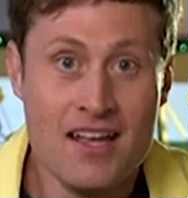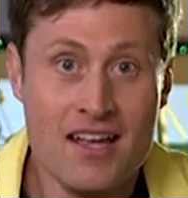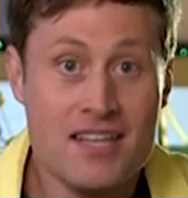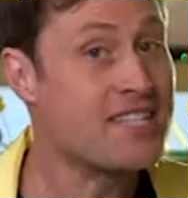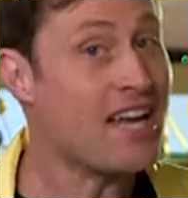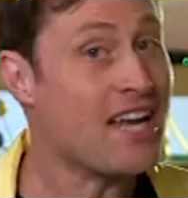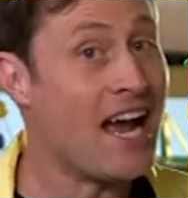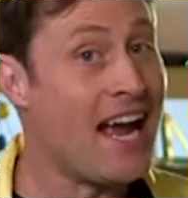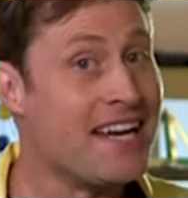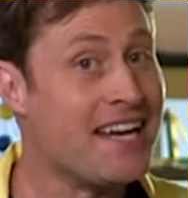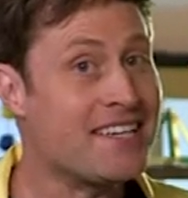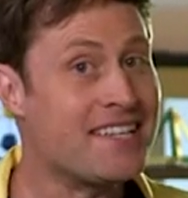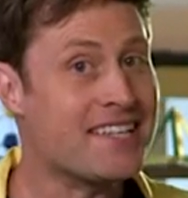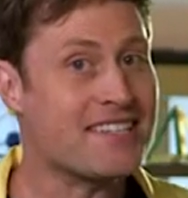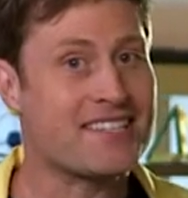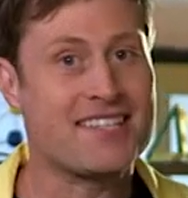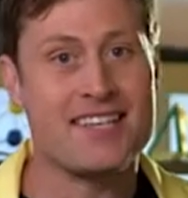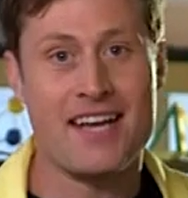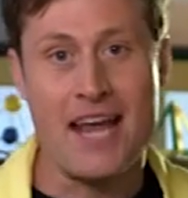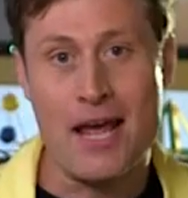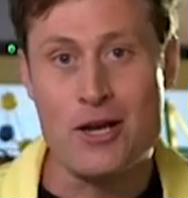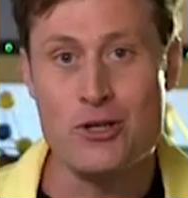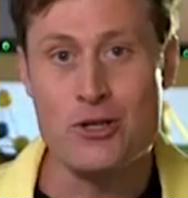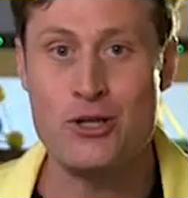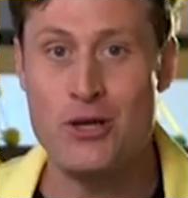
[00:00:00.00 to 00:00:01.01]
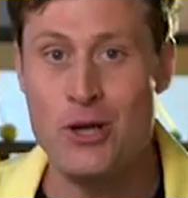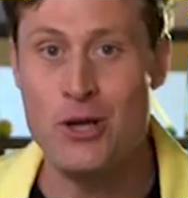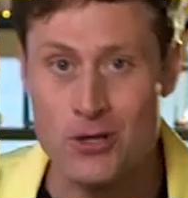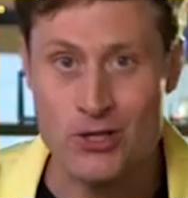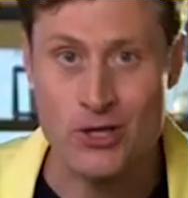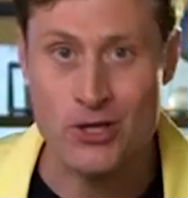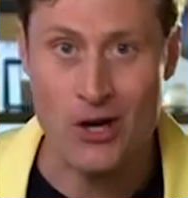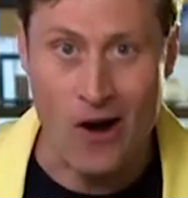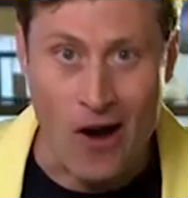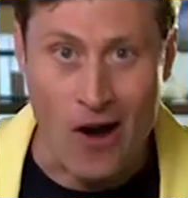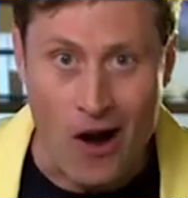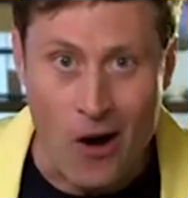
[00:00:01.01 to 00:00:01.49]
Scientists and
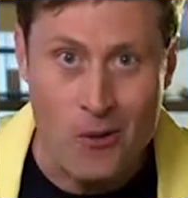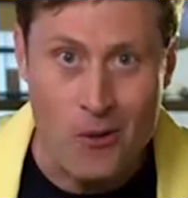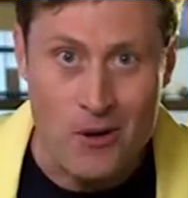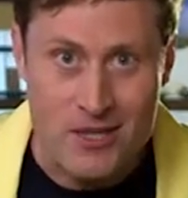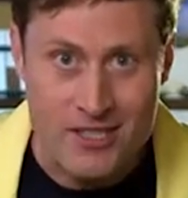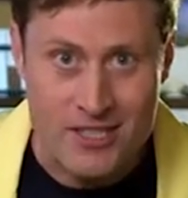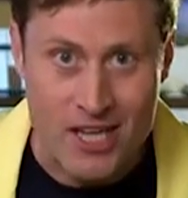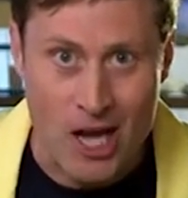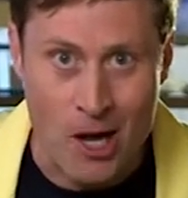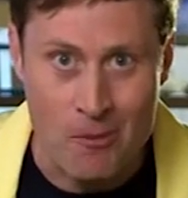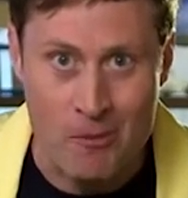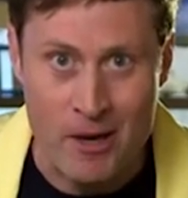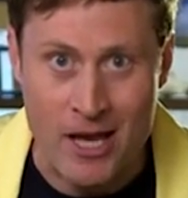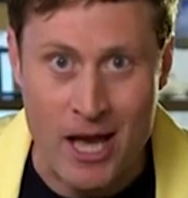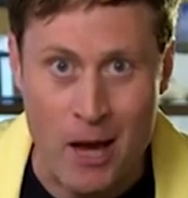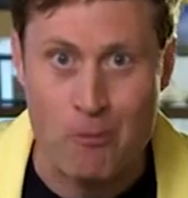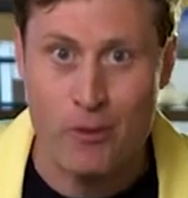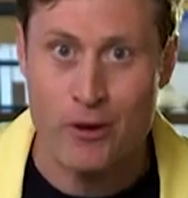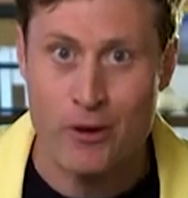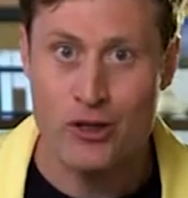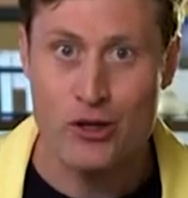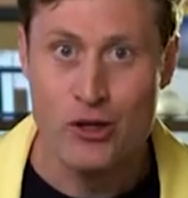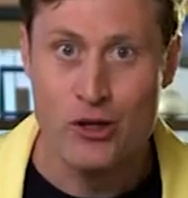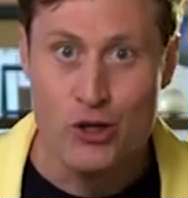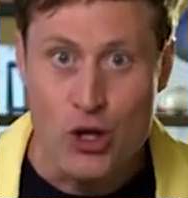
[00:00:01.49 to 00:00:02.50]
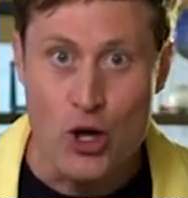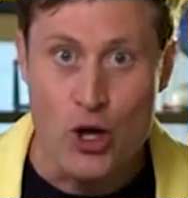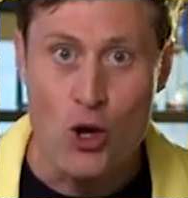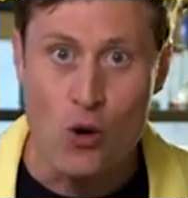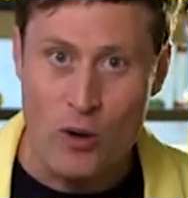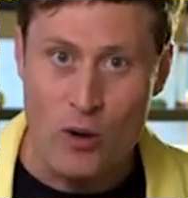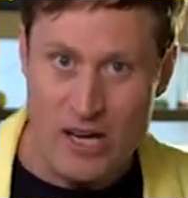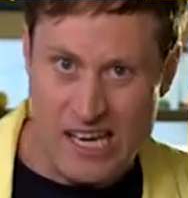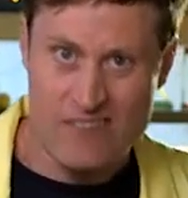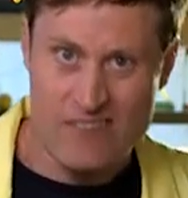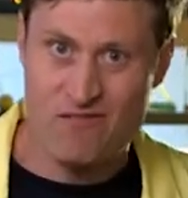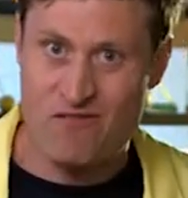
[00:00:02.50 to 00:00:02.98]
engineers are always coming up with
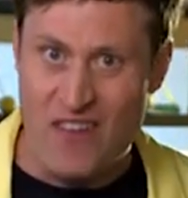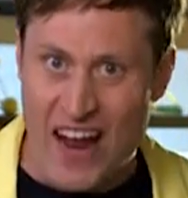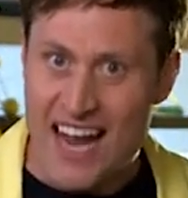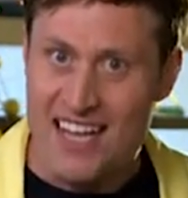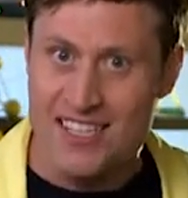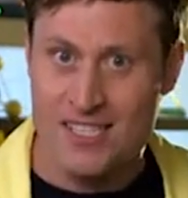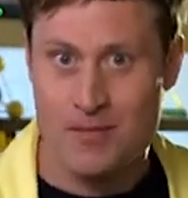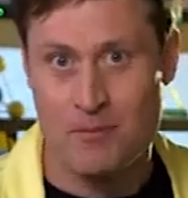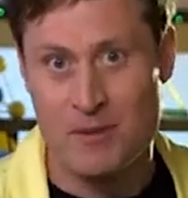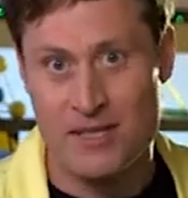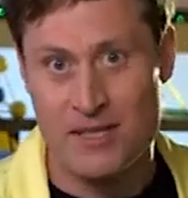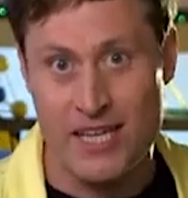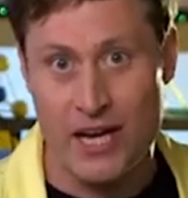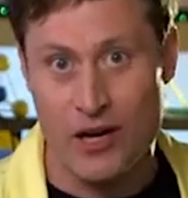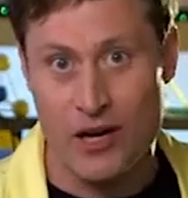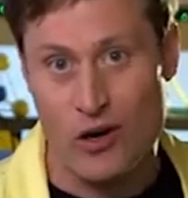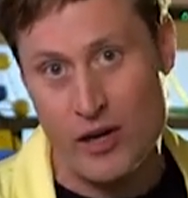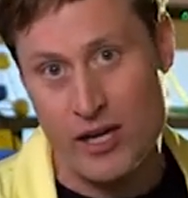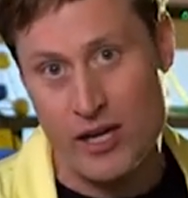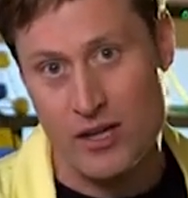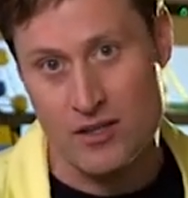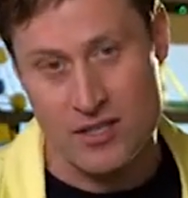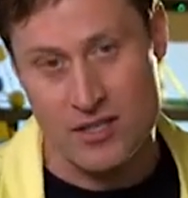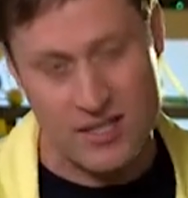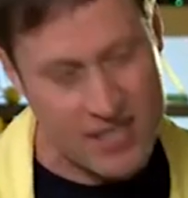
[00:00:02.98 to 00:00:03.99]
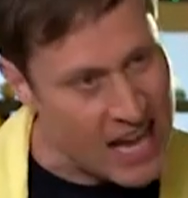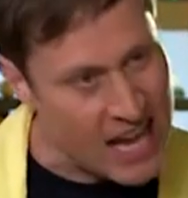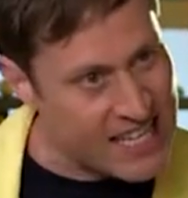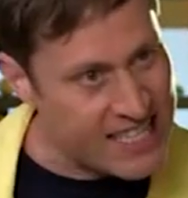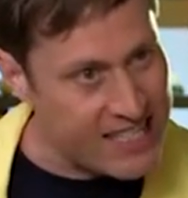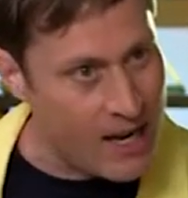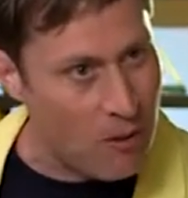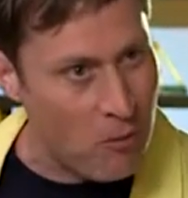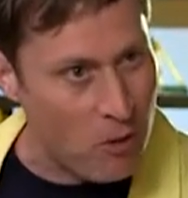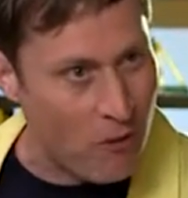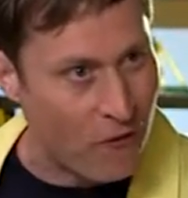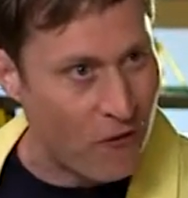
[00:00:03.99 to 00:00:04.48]
new and advanced materials.
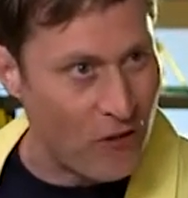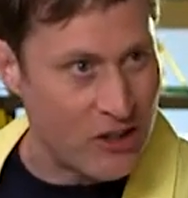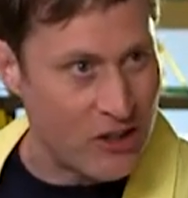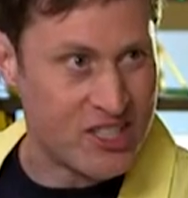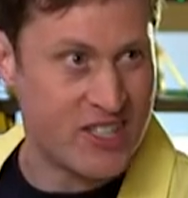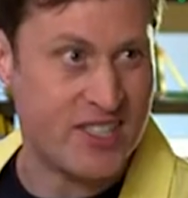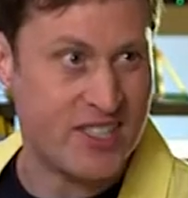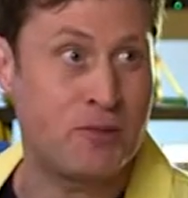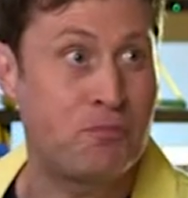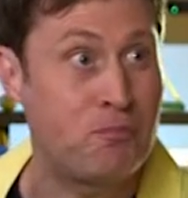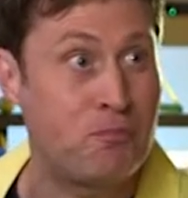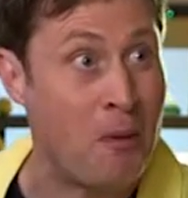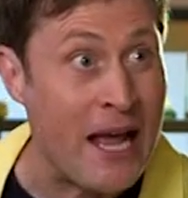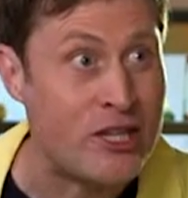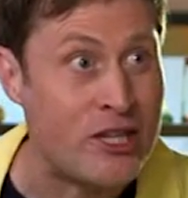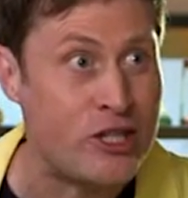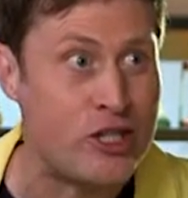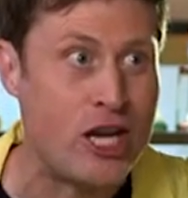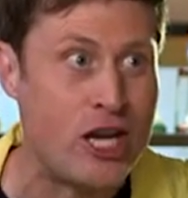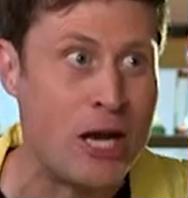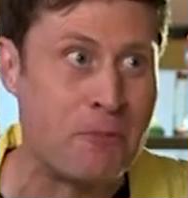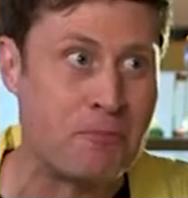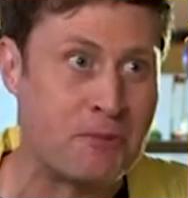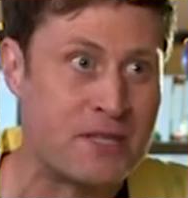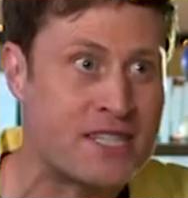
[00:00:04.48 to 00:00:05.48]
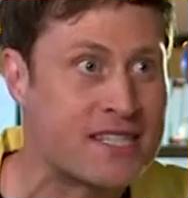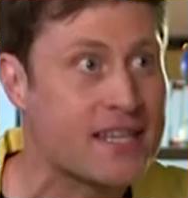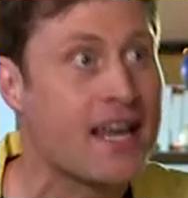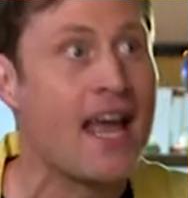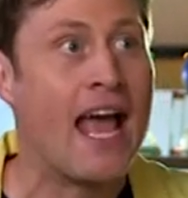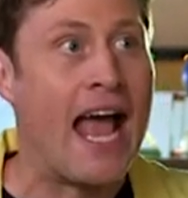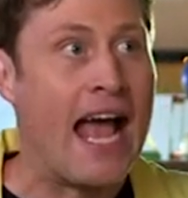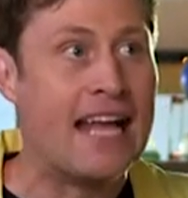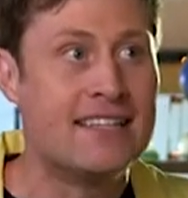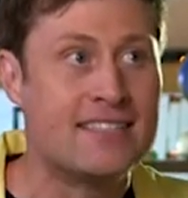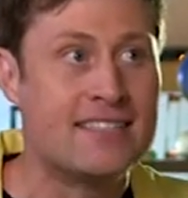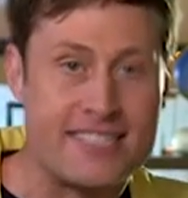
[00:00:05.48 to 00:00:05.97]
Some are for spaceships,
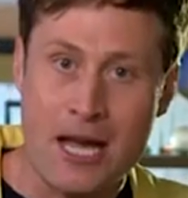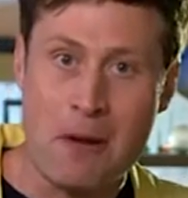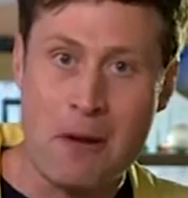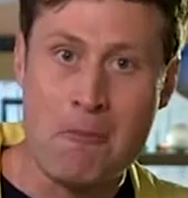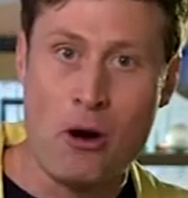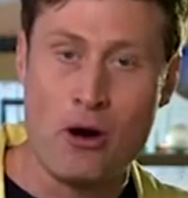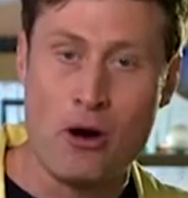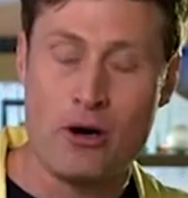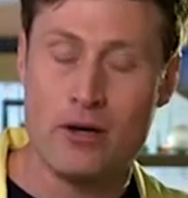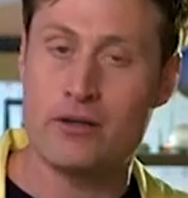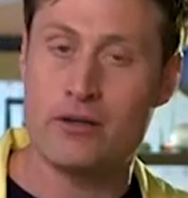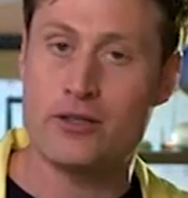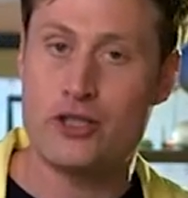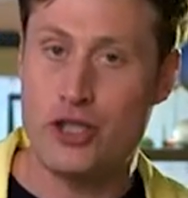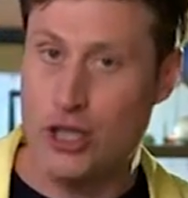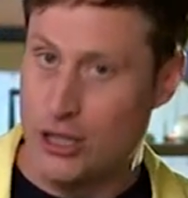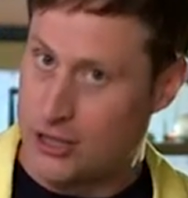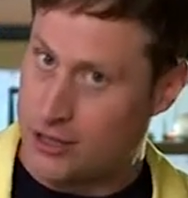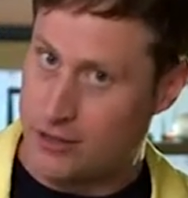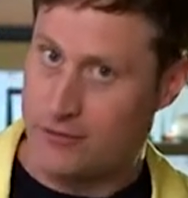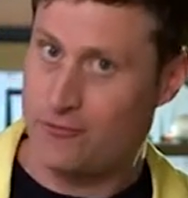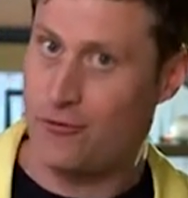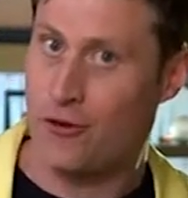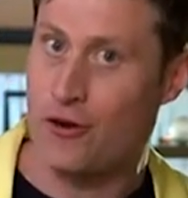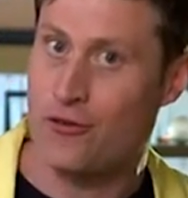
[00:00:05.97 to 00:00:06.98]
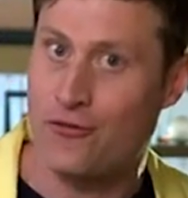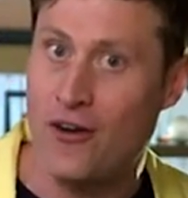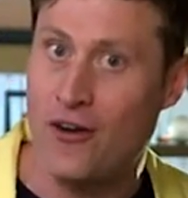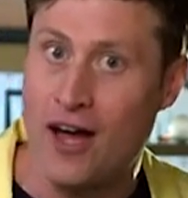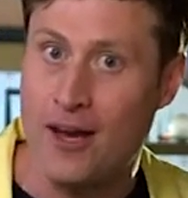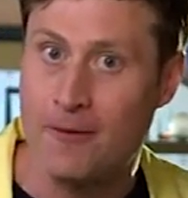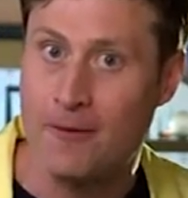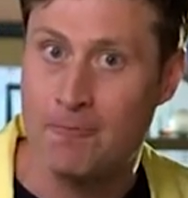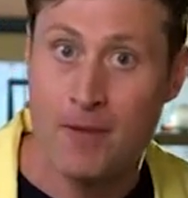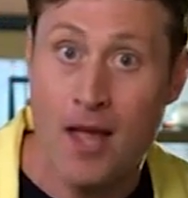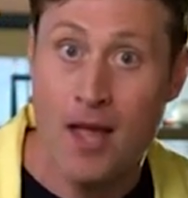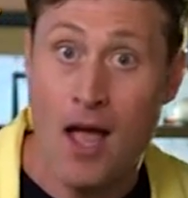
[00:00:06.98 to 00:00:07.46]
and some are just for
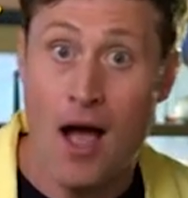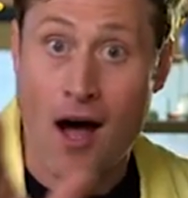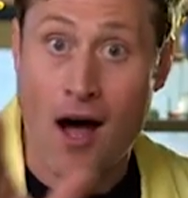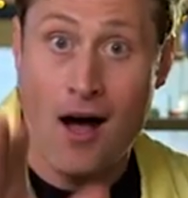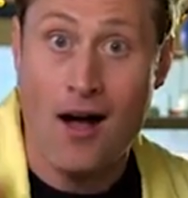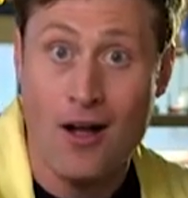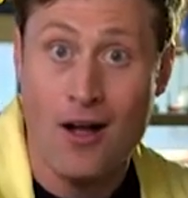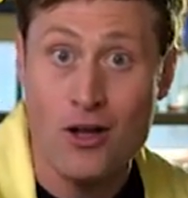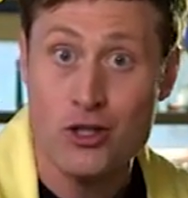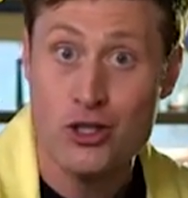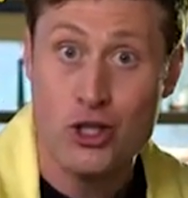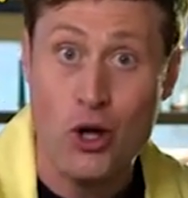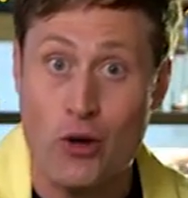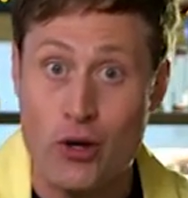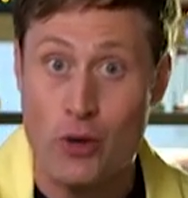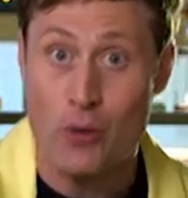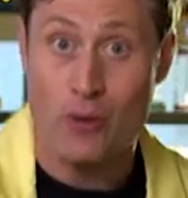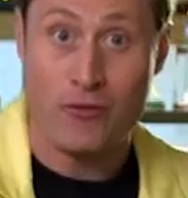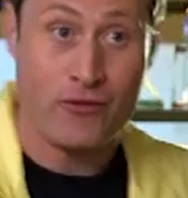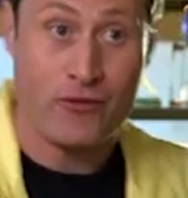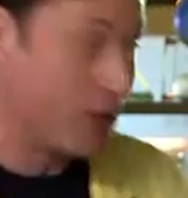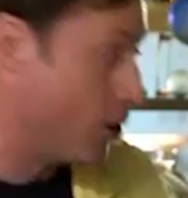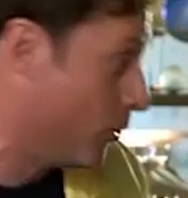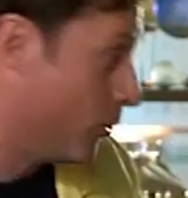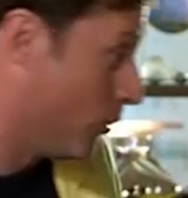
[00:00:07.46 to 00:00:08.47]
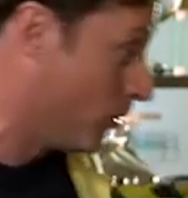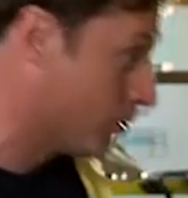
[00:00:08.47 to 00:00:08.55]
fun. I'll show you a few.